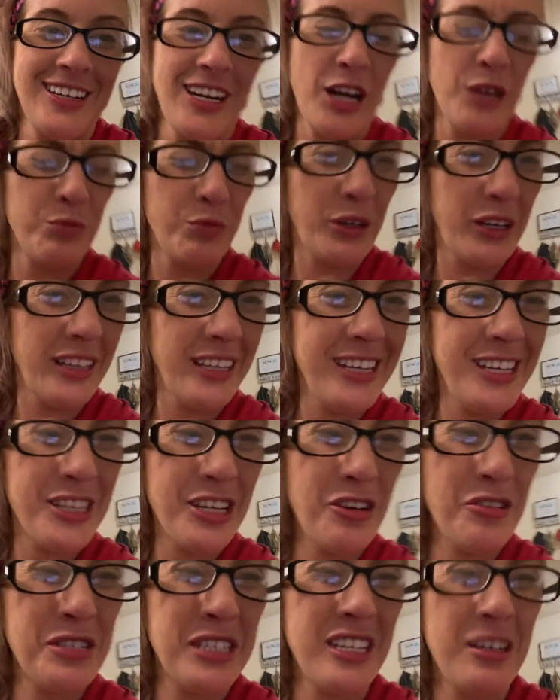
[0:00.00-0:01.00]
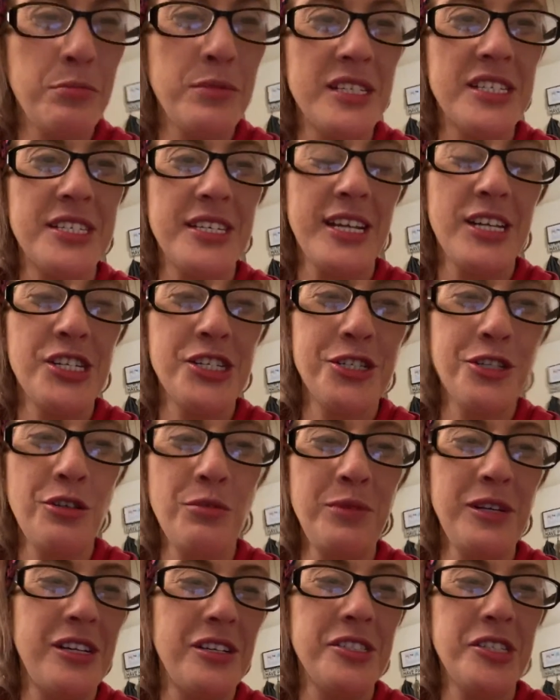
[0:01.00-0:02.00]
Really? They're deemed essential
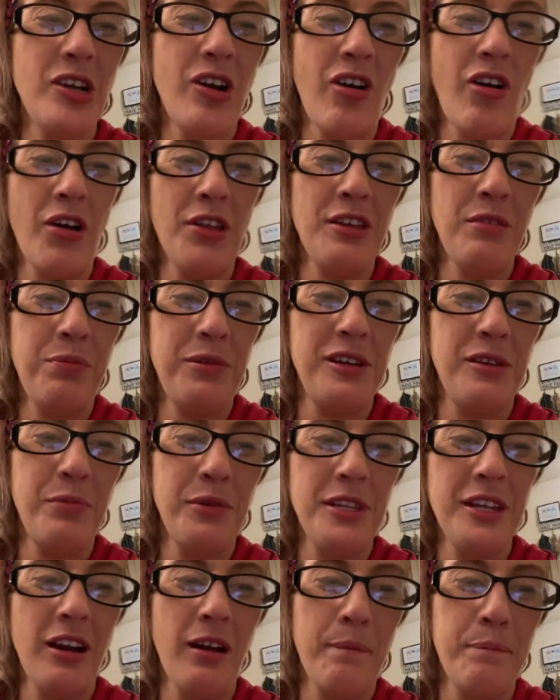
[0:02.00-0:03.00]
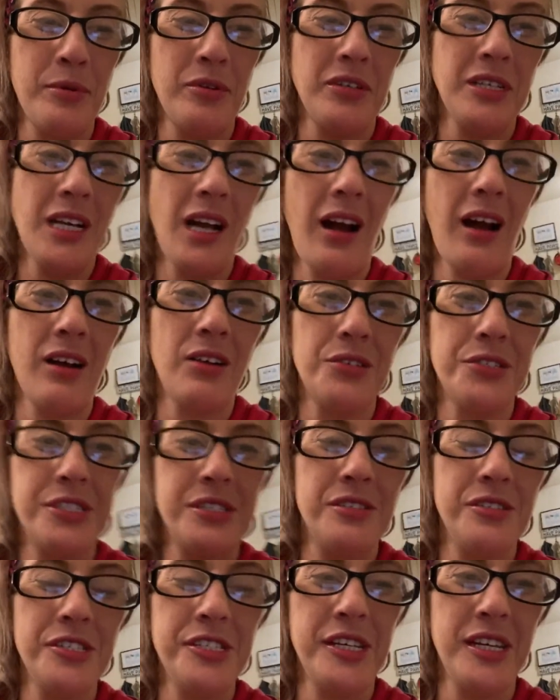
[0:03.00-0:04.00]
because all the people that are building
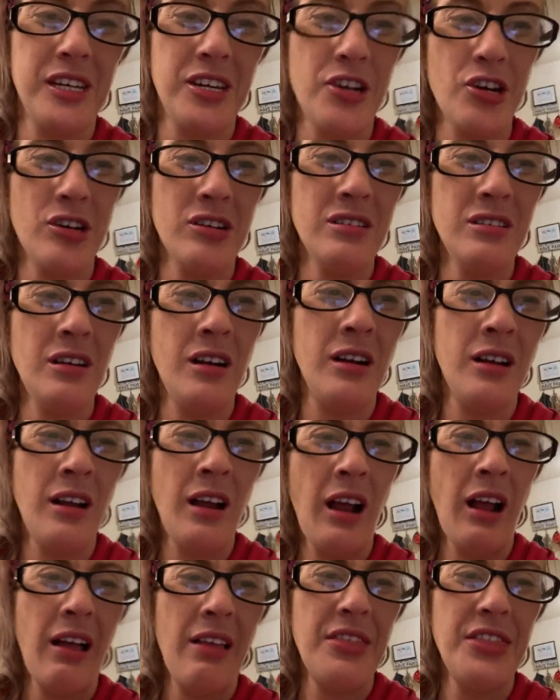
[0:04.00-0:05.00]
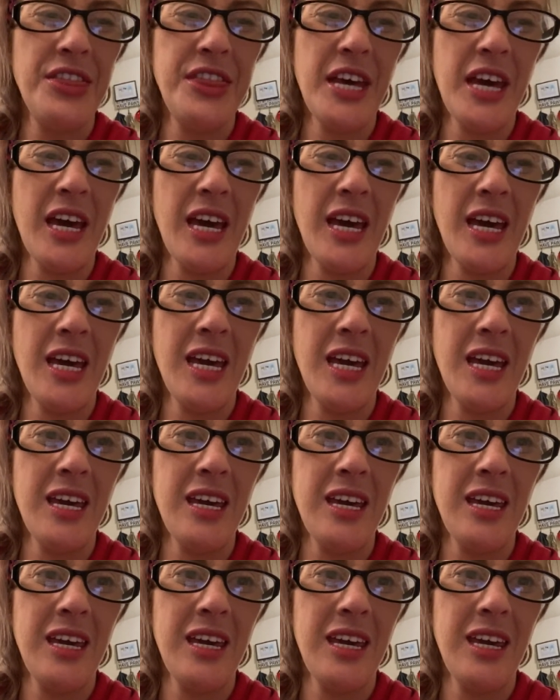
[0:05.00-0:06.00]
houses here,
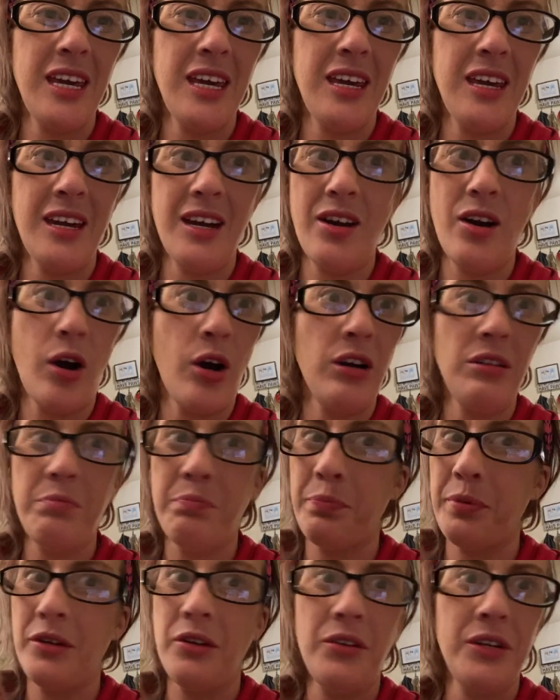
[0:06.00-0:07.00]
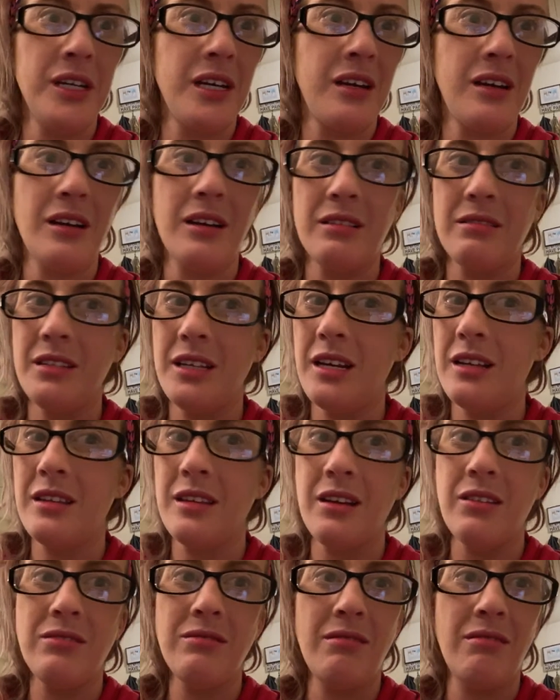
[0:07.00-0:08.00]
they aren't building. Like
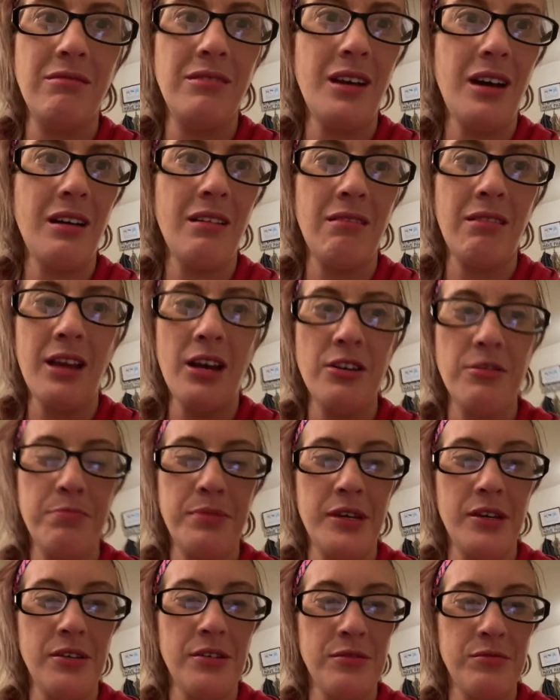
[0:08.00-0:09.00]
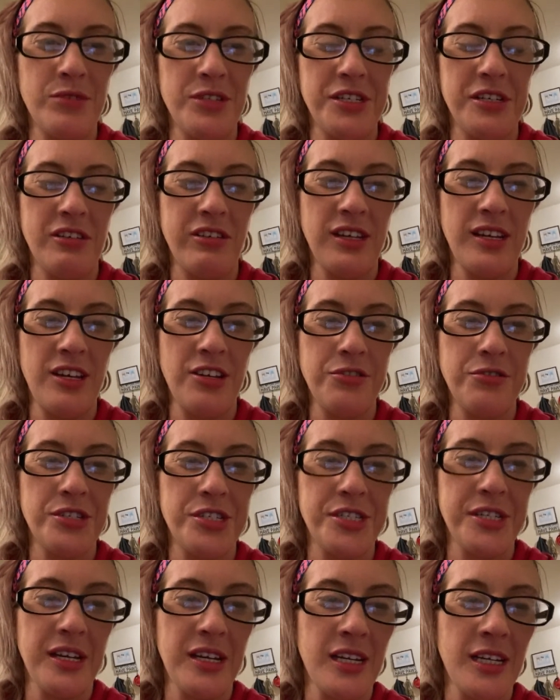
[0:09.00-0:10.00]
they're not allowed to build, which is
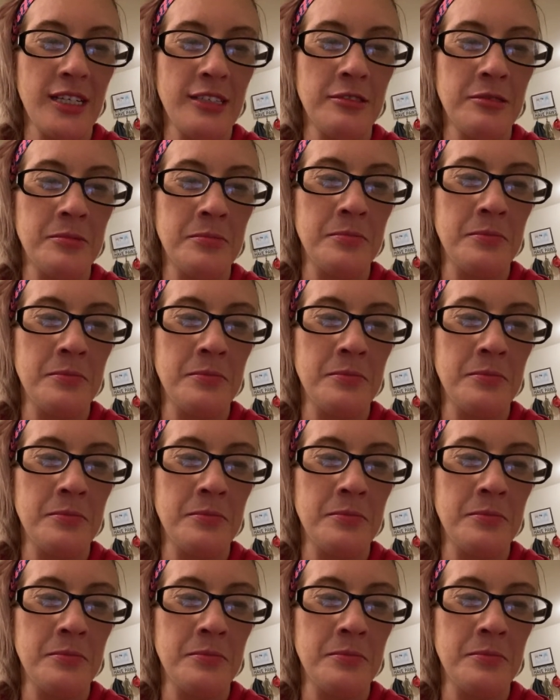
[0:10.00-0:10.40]
interesting.